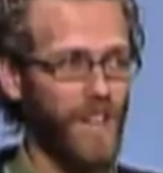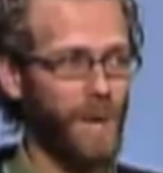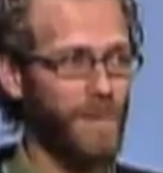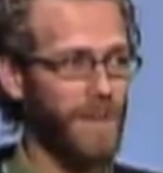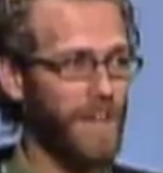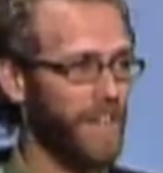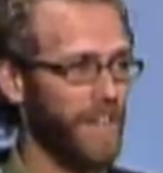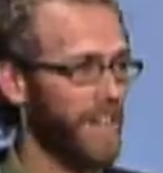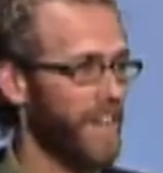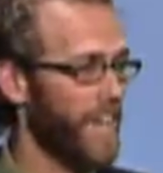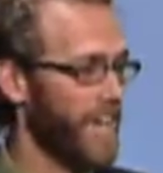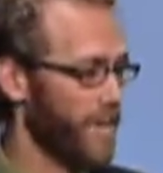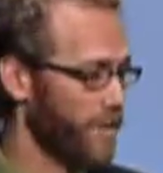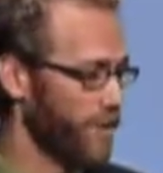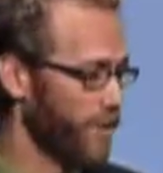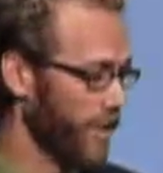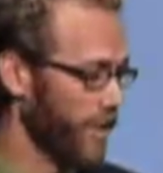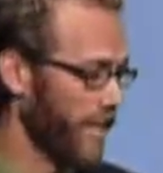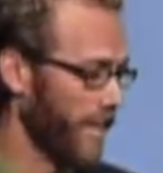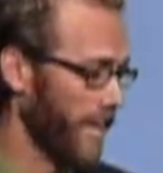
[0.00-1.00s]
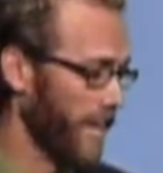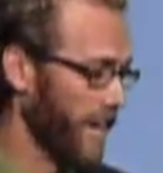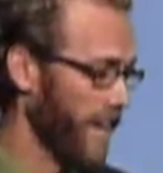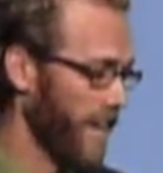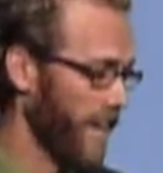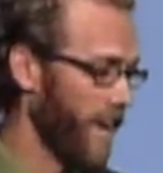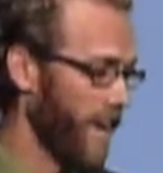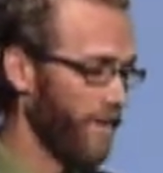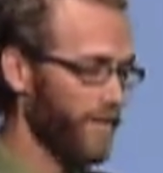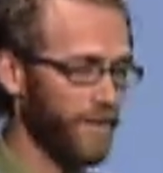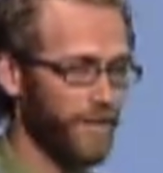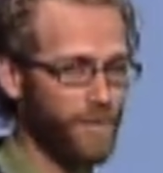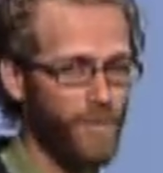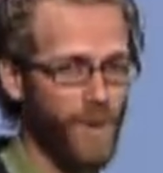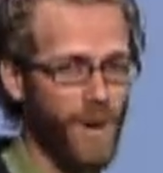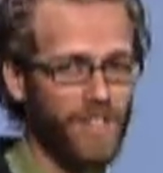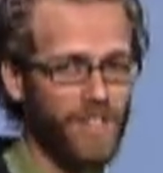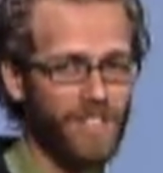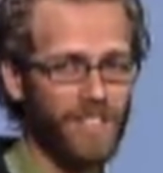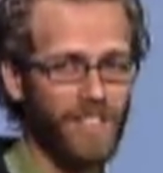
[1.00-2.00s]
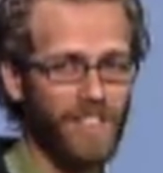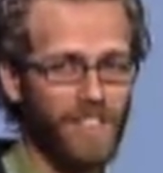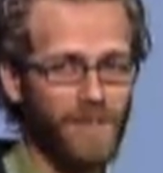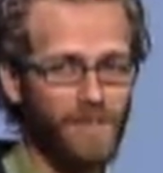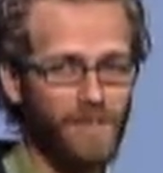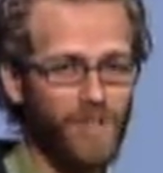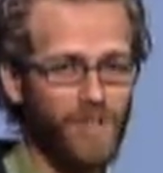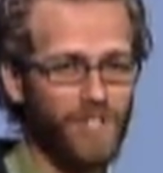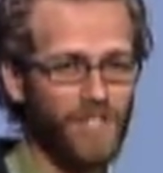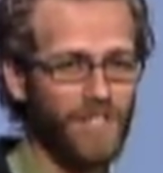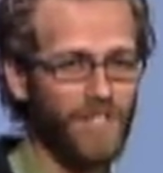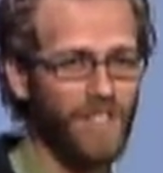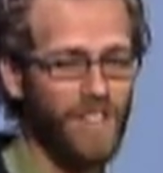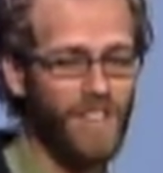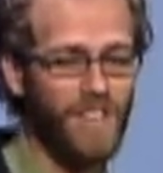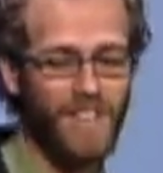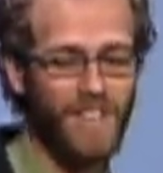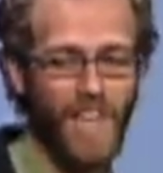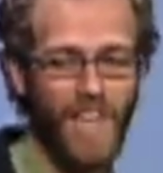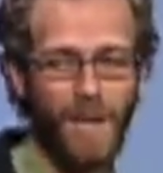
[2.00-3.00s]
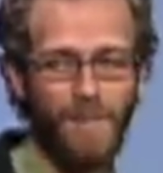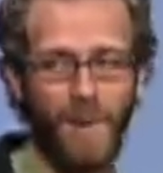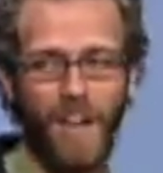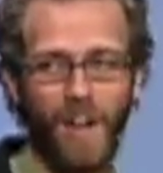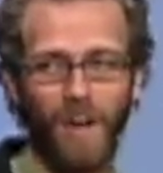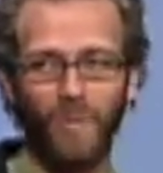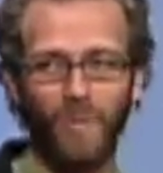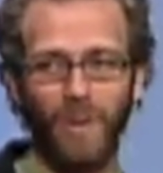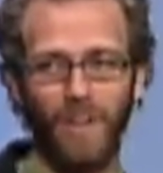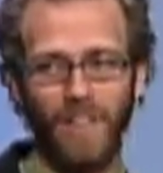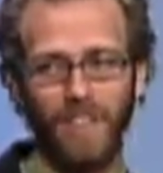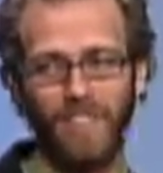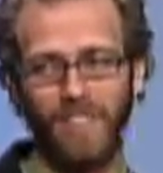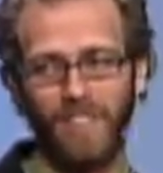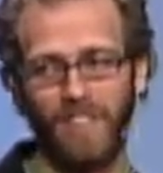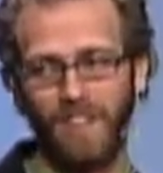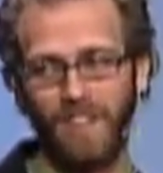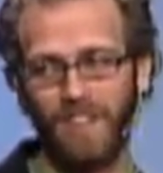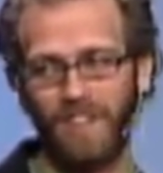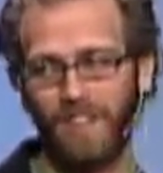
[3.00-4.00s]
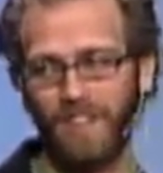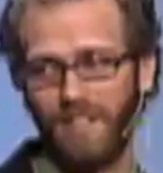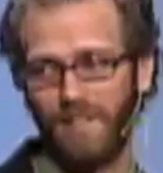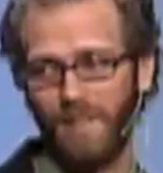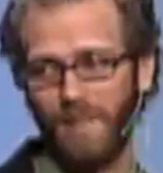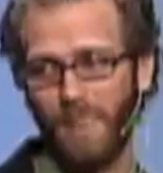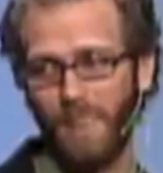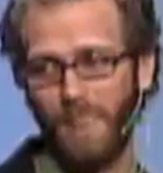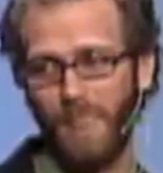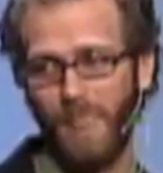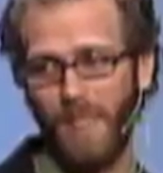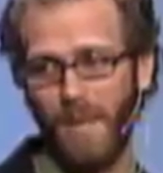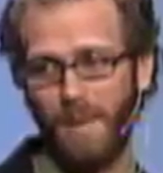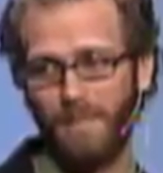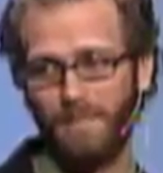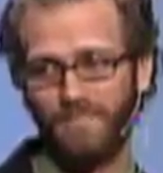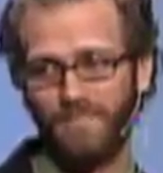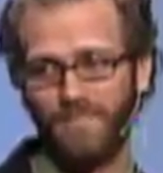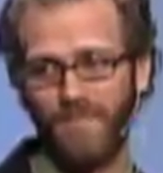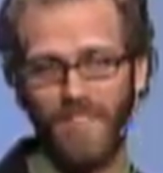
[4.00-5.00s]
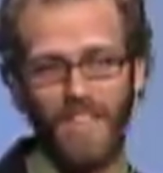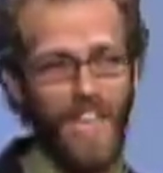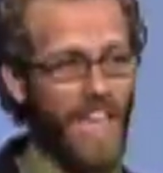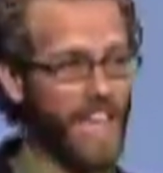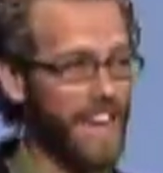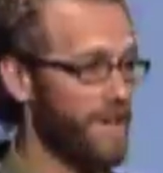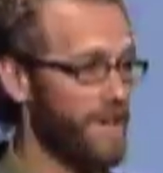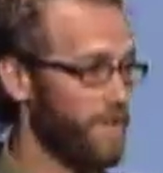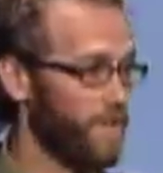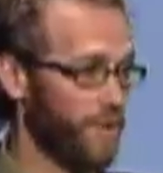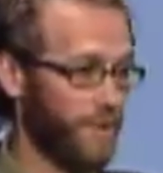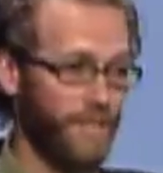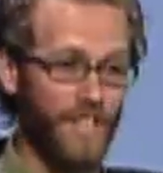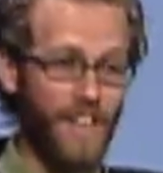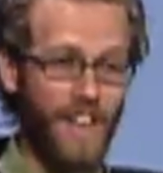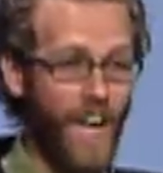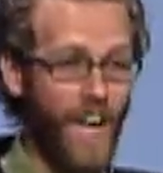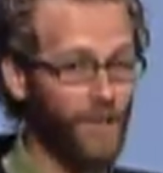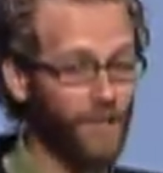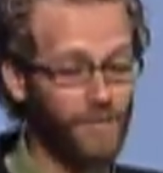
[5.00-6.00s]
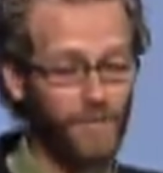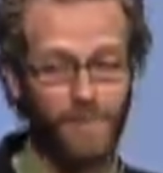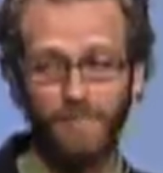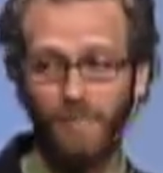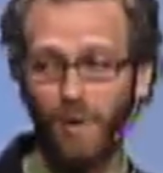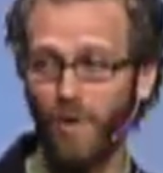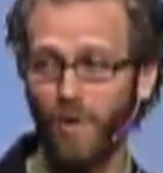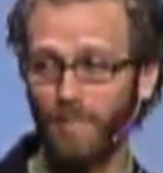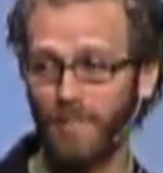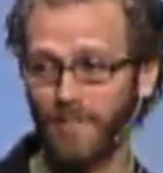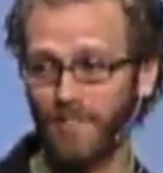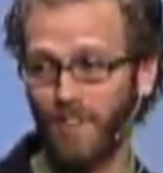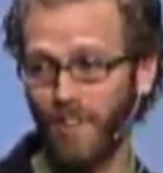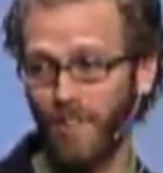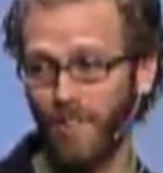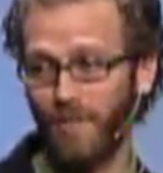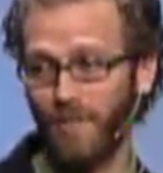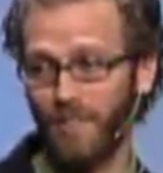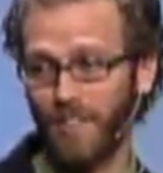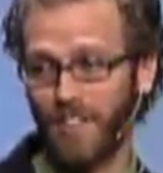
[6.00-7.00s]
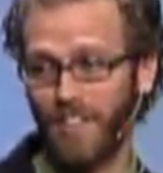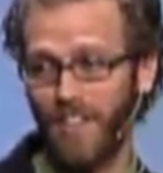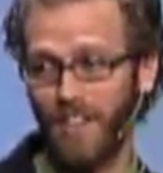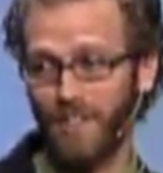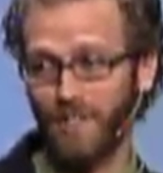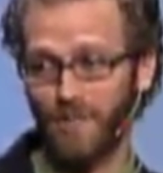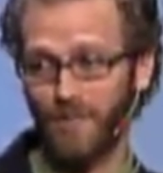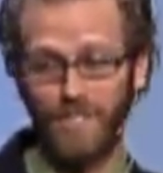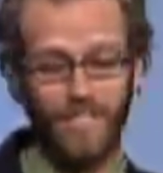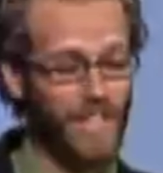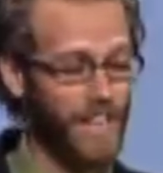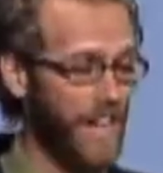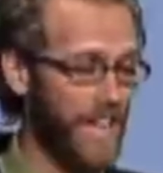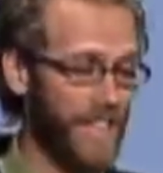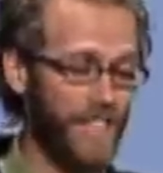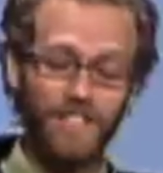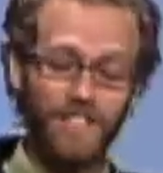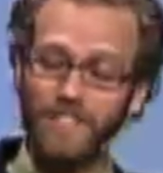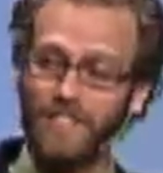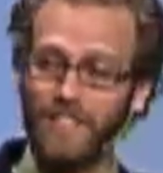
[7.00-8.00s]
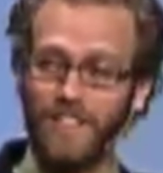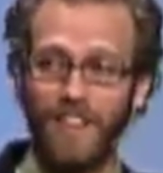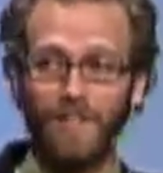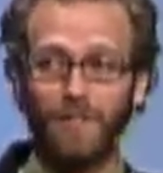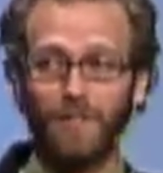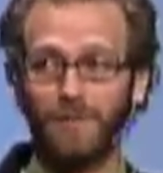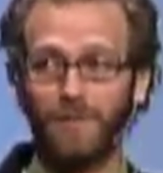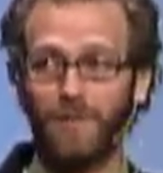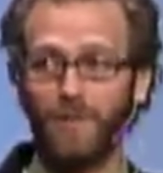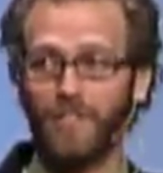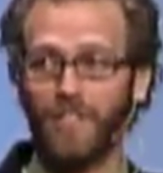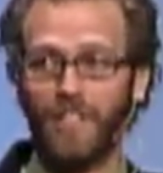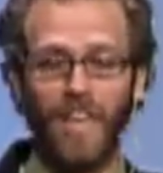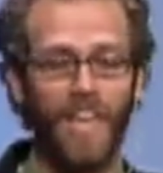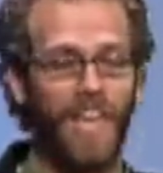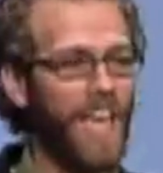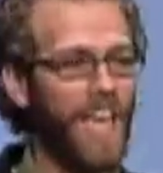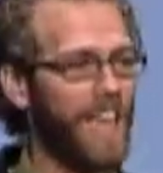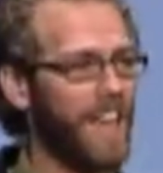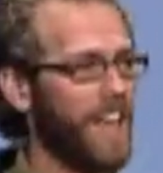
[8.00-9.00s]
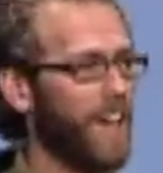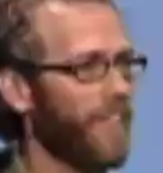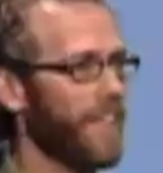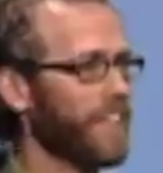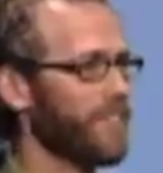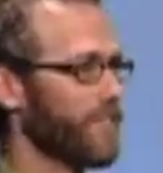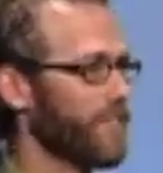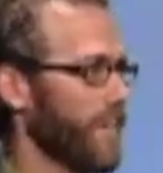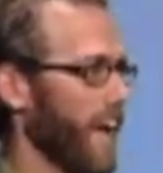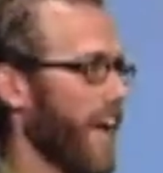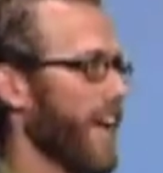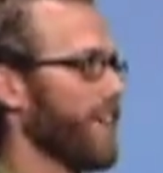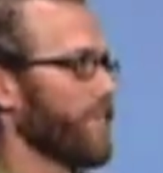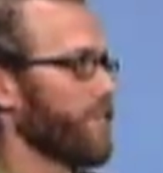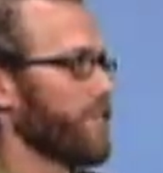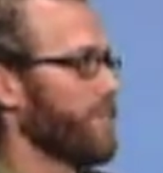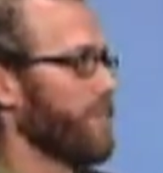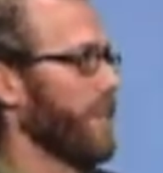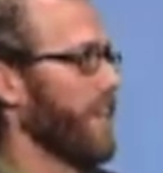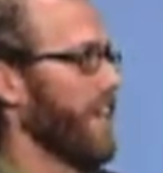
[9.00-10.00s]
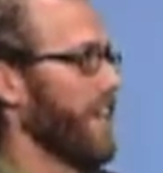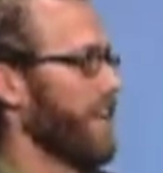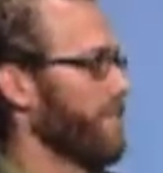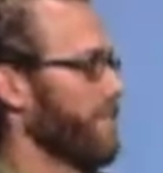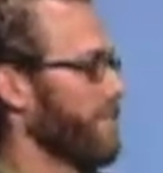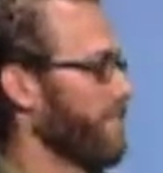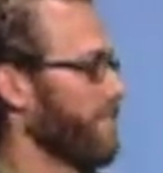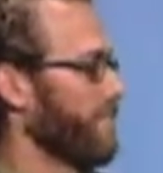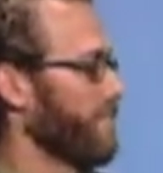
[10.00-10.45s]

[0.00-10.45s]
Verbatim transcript: I mean, you look at Elvis Presley and the music that he came out with, and he was denounced from pulpits all over the country saying, hey, this is the devil's music, and now that's child's play.